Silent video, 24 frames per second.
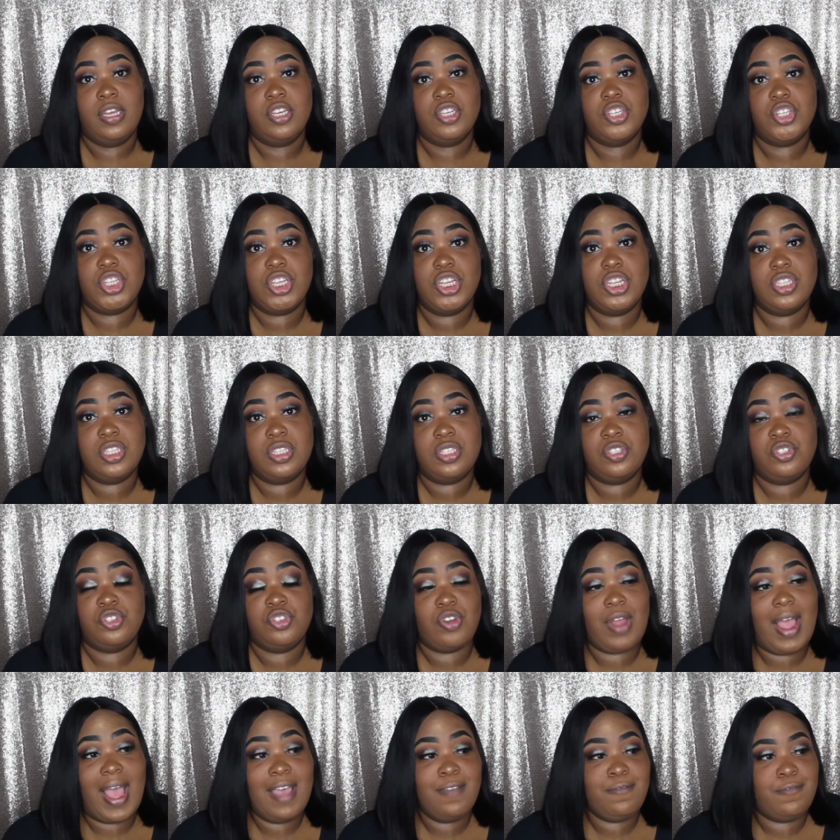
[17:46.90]
She's
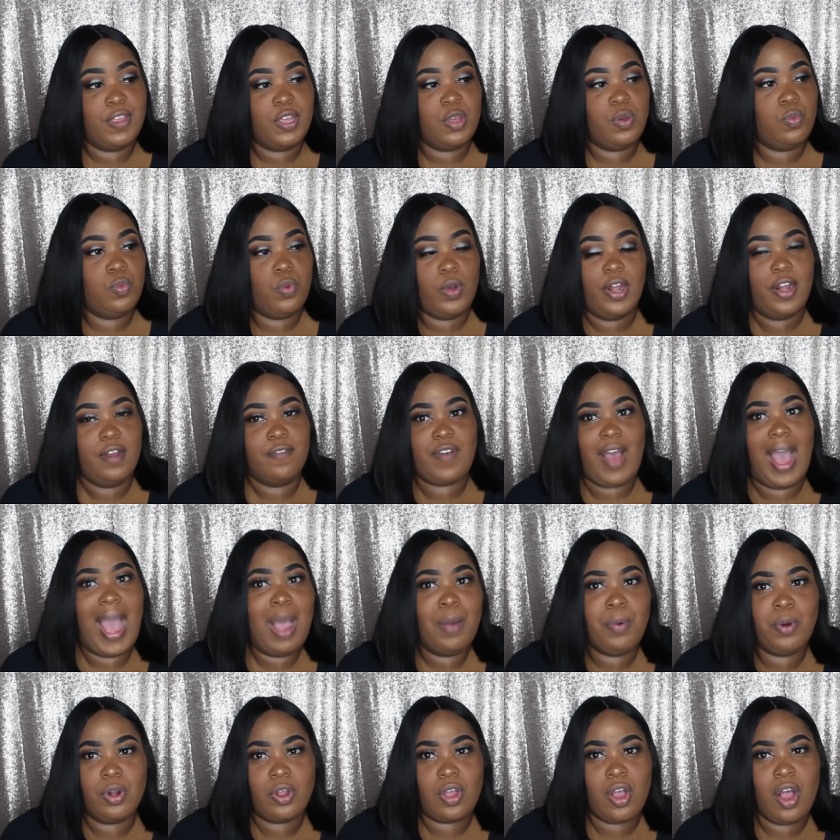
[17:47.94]
driving one of
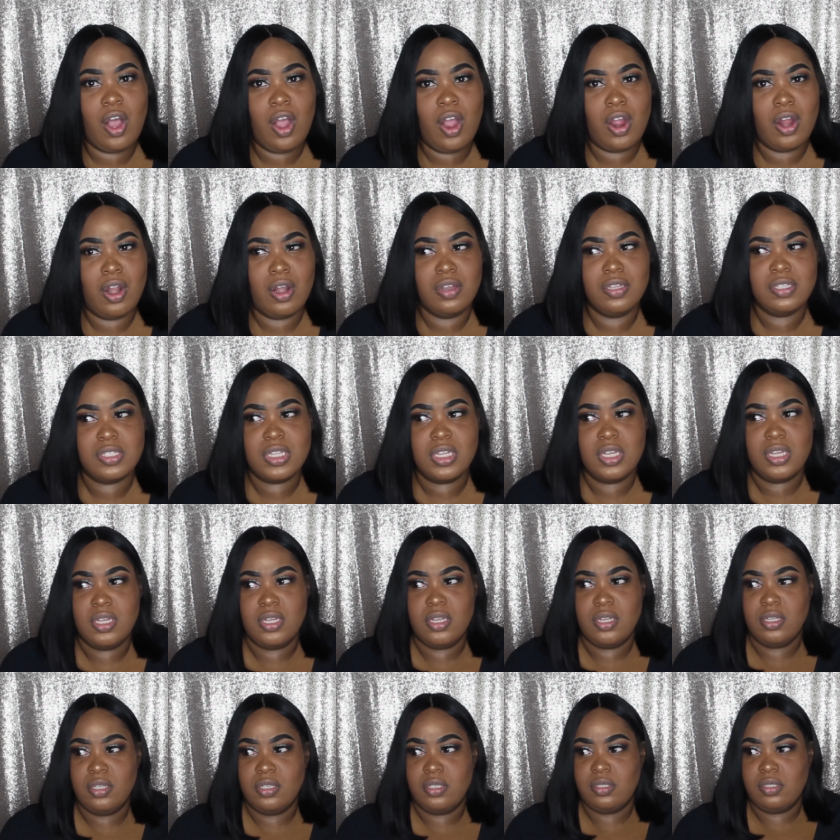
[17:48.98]
our cars.
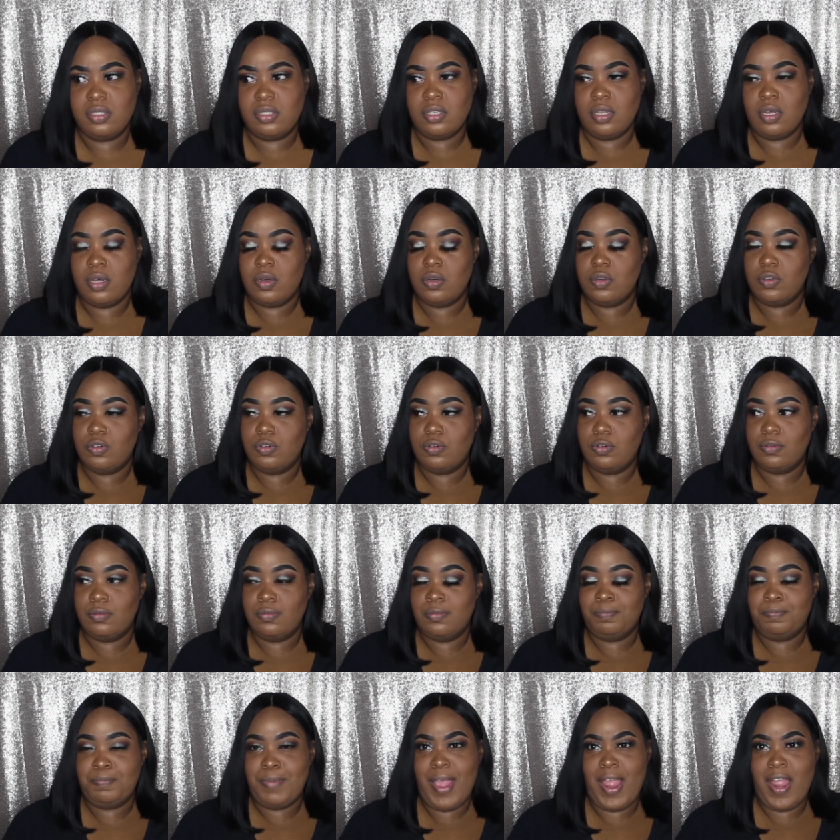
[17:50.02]

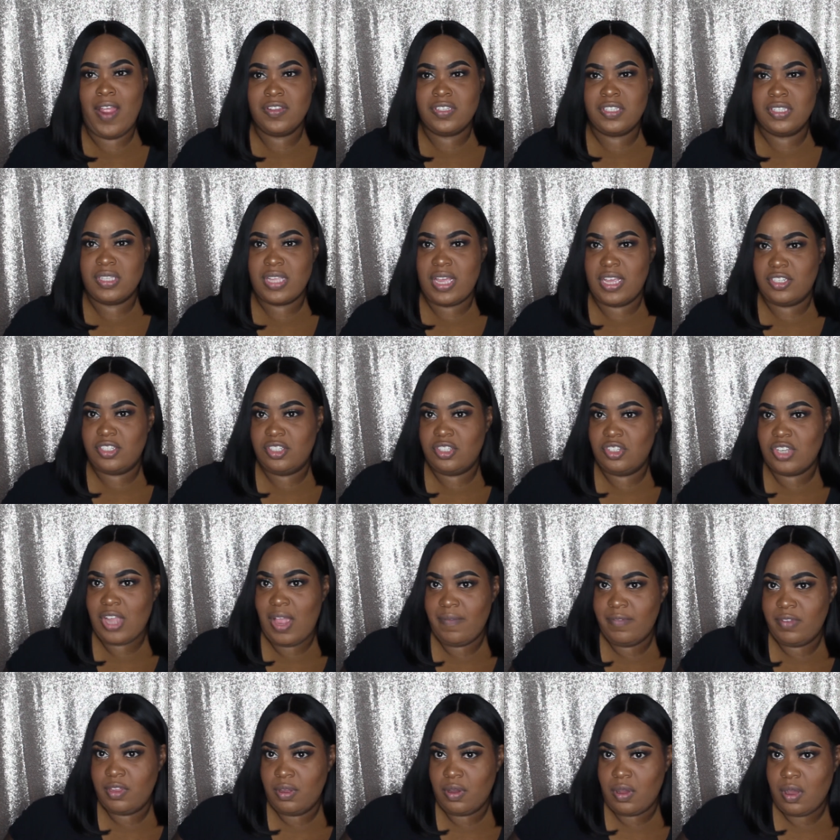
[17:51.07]
So Paris is like, she's
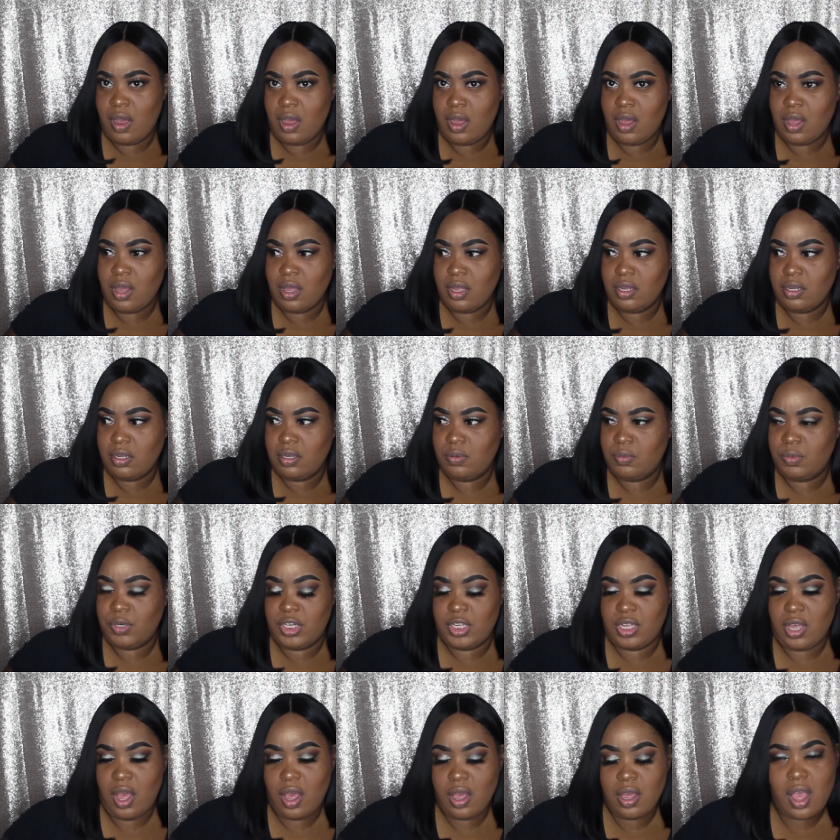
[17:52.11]
driving your car?
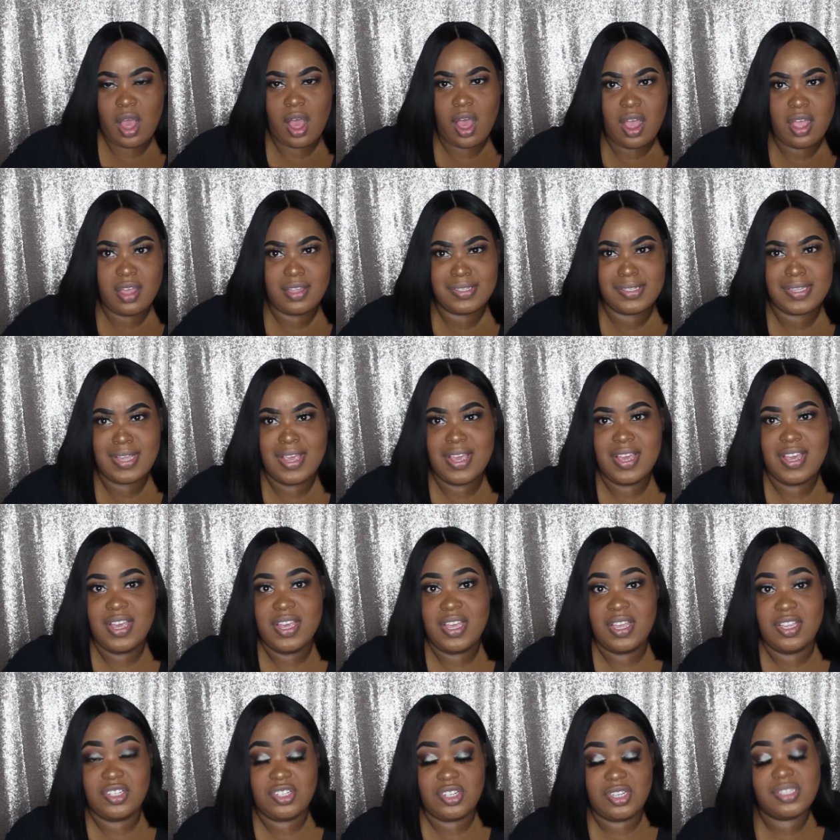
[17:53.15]
One of y'all cars?
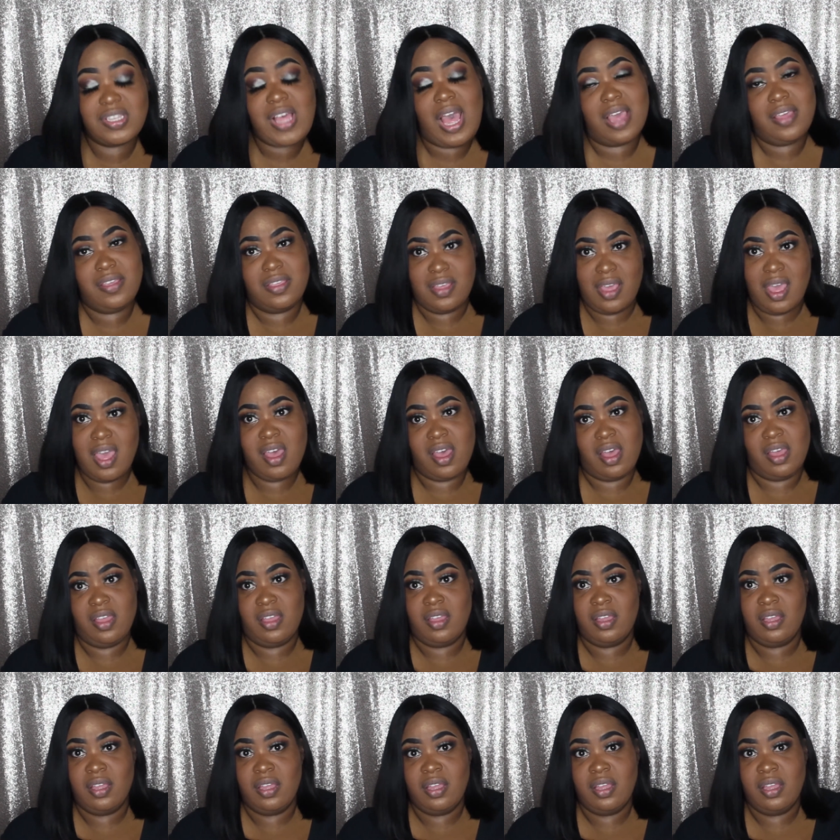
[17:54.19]
And she's like, yeah.